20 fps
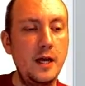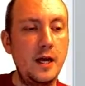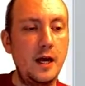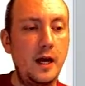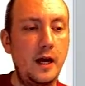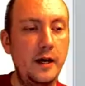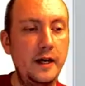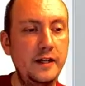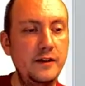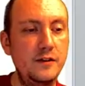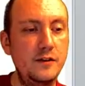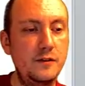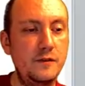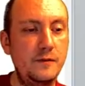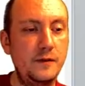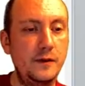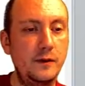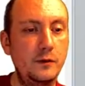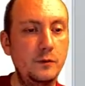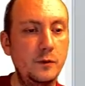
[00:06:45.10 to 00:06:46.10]
in this
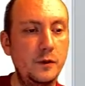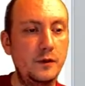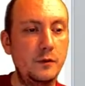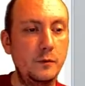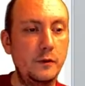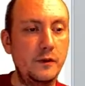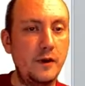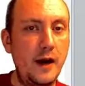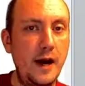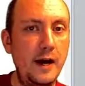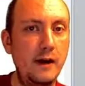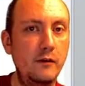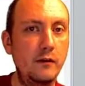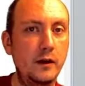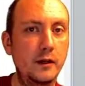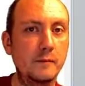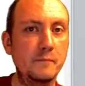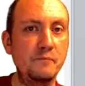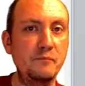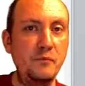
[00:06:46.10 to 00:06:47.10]
field with hiring,
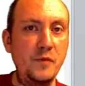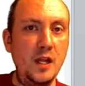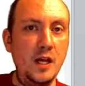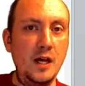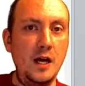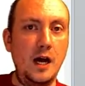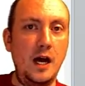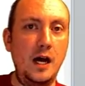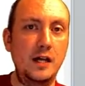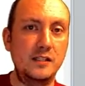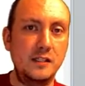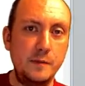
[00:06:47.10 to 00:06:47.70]
some